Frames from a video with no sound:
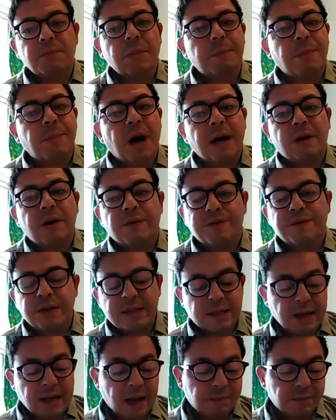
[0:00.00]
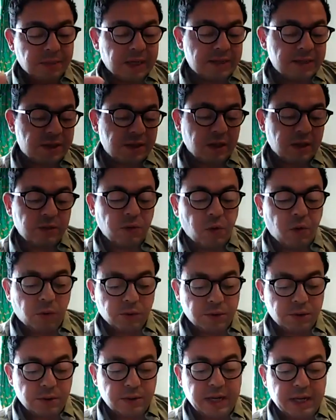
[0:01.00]
part of Islam that's not
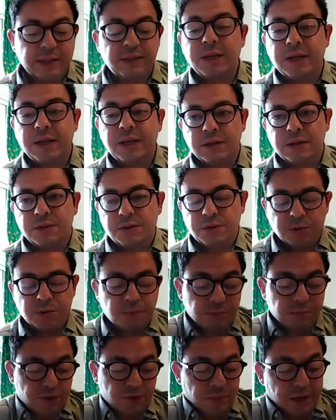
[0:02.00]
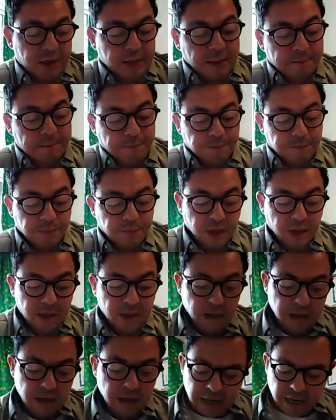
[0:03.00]
all that clear to many.
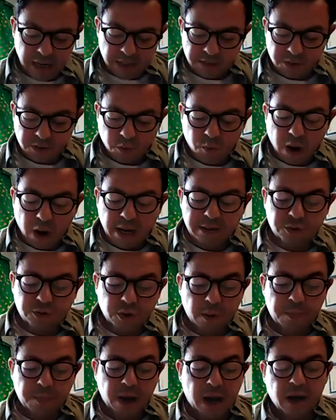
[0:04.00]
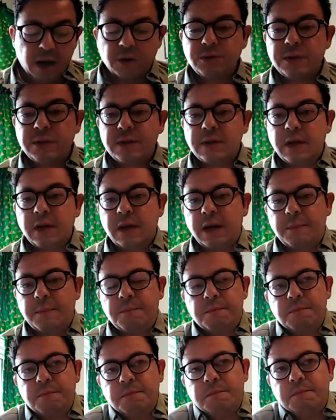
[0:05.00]
So why drop out?
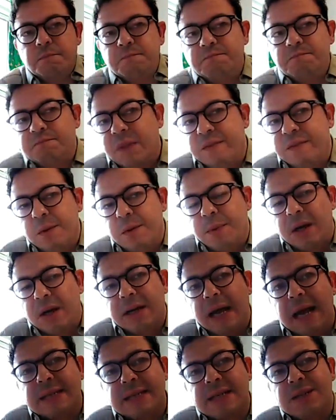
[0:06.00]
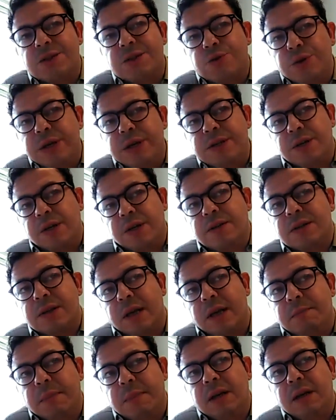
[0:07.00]
Everybody has his reasons,
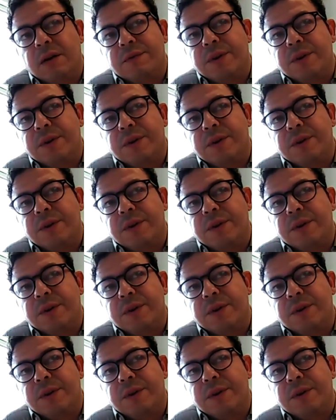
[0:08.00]
and many of